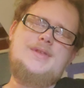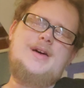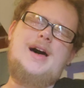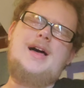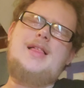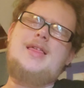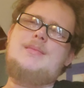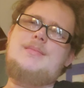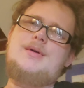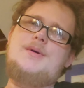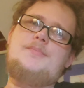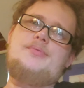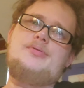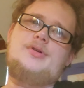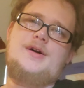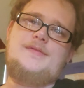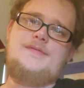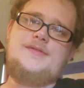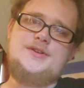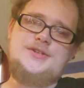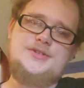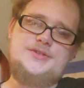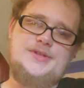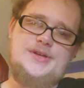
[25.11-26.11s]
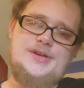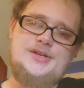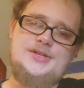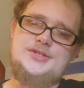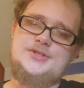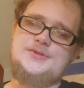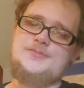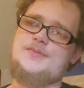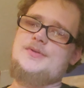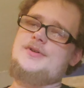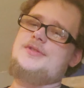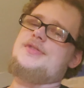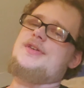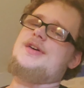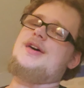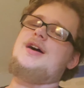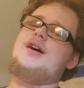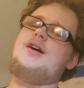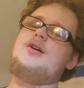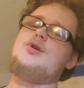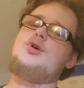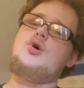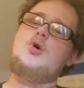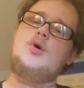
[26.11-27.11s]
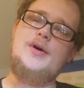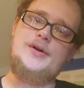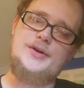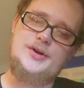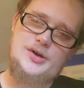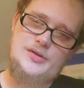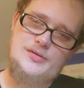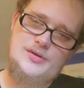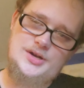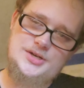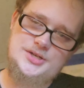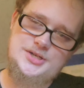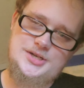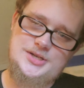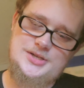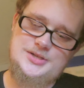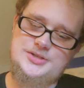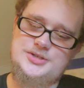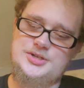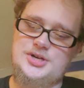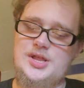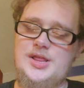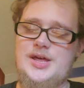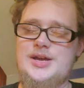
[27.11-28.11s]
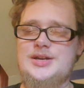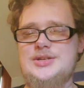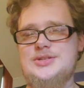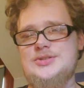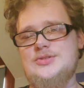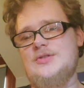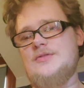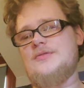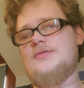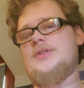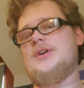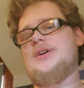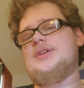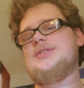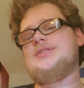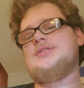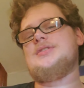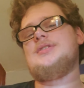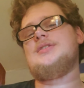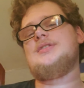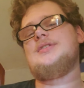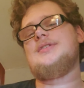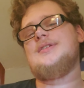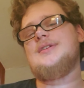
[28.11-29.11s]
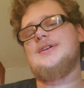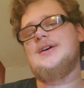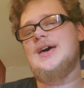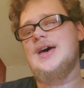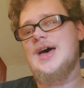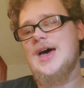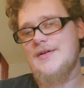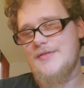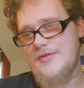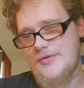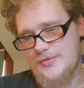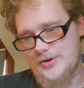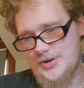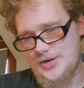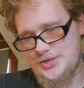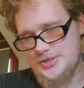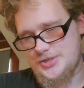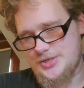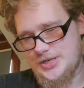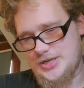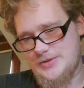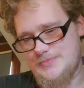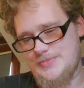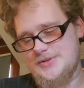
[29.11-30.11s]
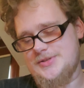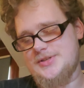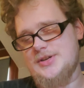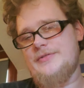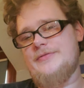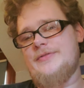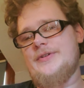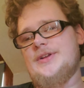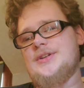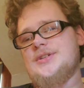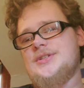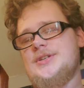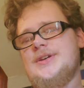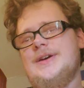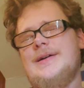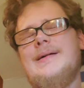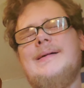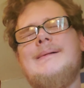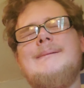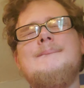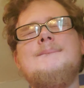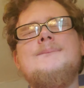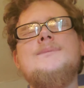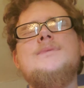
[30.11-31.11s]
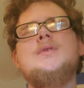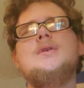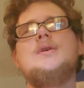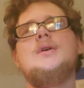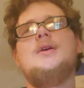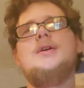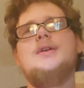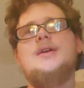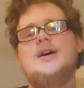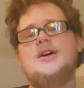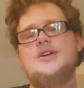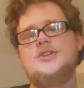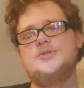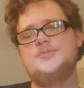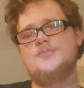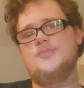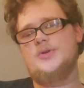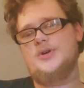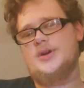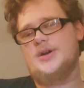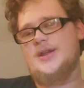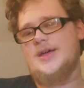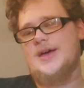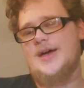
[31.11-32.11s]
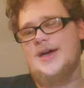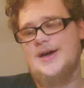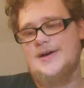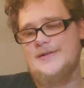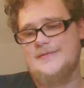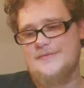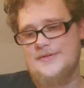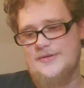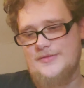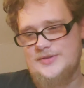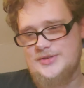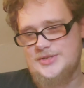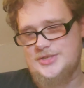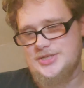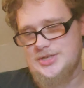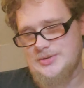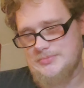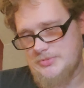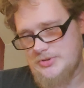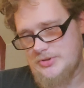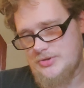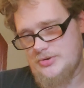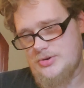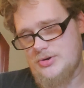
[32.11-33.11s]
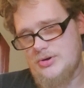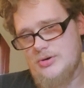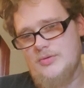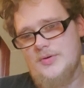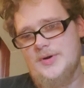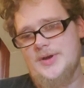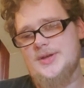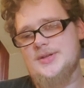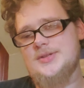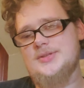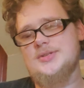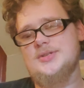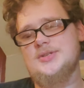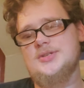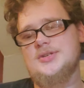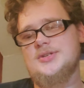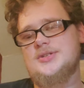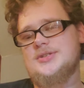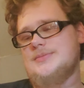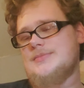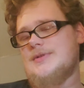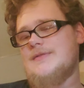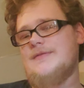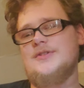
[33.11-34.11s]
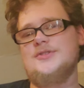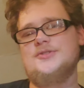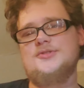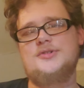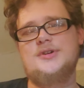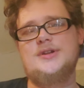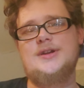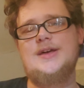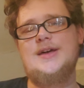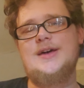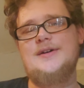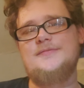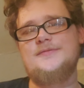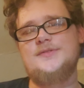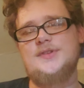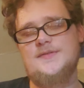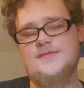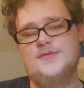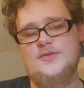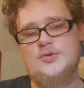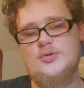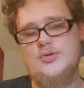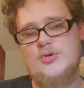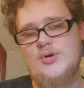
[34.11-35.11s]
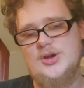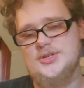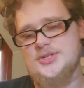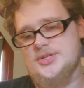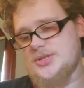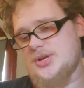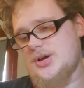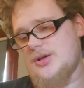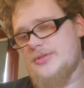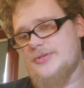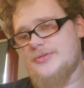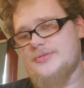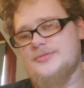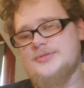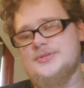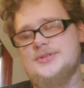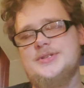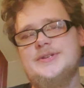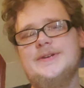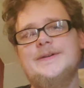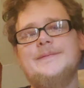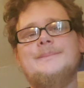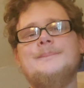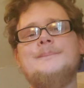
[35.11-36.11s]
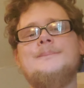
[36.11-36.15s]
Let me preface this with coin collections are like snowflakes. Everyone is going to be different. Yes, we're going to have very similar coins. Some of us are going to have different coins than others.